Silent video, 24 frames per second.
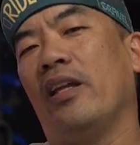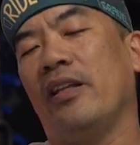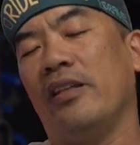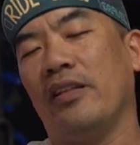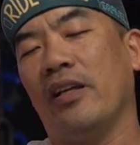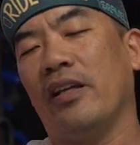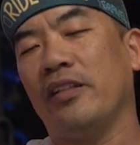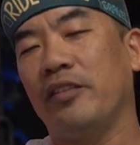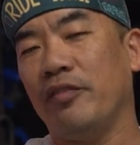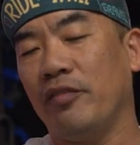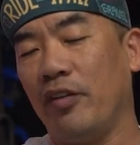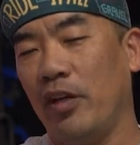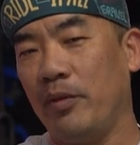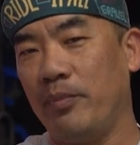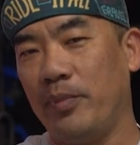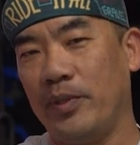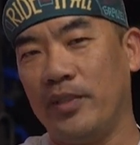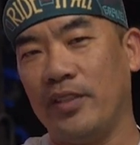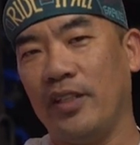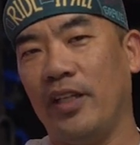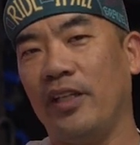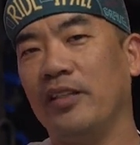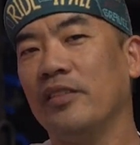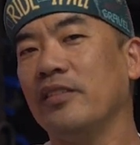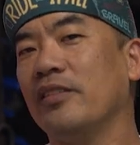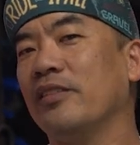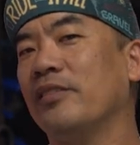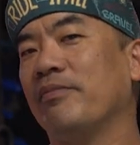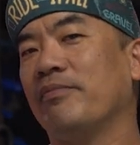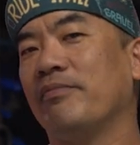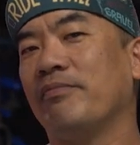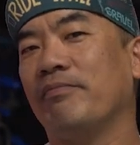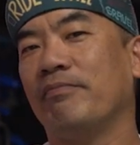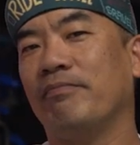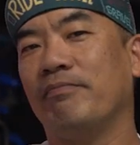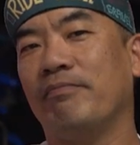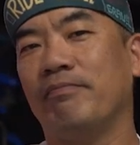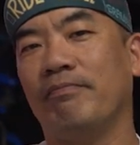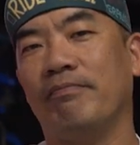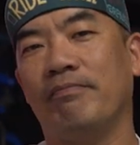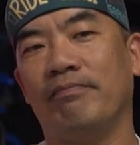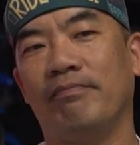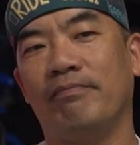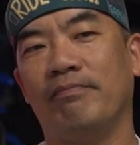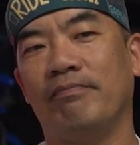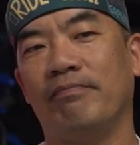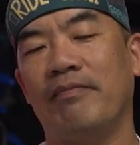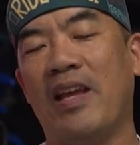95%,
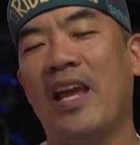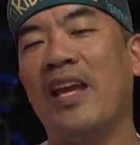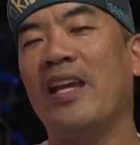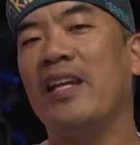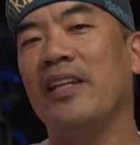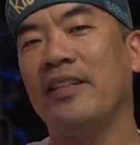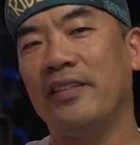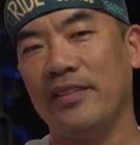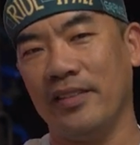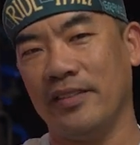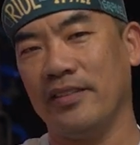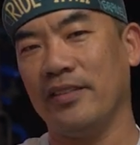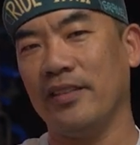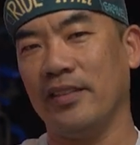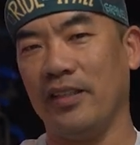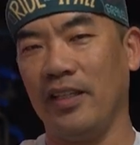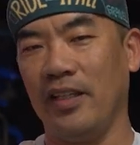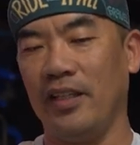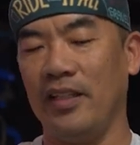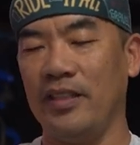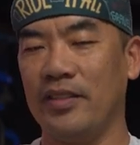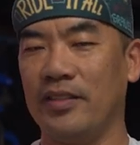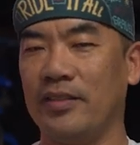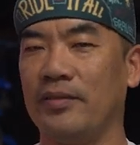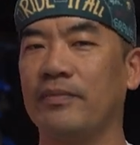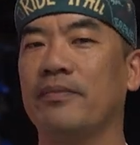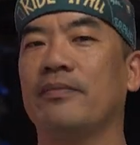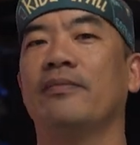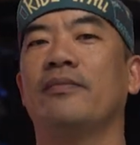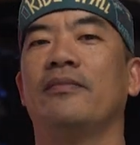it is the case.